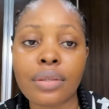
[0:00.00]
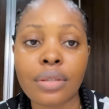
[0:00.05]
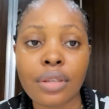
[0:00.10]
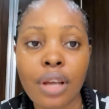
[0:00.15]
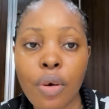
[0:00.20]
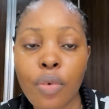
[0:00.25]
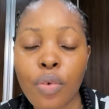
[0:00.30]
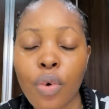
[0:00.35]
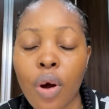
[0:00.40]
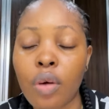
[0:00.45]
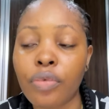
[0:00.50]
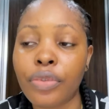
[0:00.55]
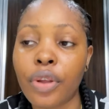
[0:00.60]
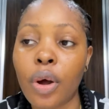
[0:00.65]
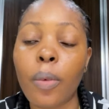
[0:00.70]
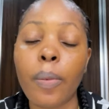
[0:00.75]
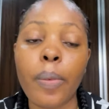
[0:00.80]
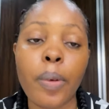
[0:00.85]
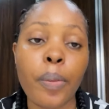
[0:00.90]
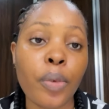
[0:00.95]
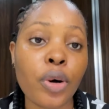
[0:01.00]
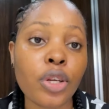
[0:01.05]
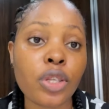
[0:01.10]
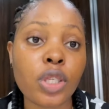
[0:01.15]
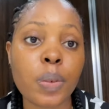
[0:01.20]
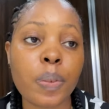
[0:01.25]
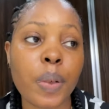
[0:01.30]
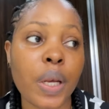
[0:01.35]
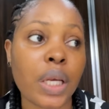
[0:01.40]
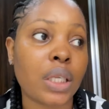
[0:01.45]
there will be more
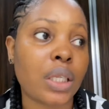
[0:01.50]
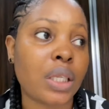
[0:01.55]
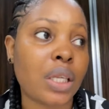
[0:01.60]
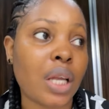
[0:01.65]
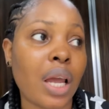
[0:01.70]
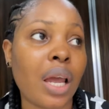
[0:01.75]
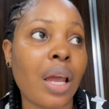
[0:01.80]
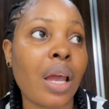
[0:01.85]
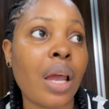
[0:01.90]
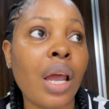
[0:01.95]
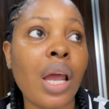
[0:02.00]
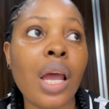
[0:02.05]
space there.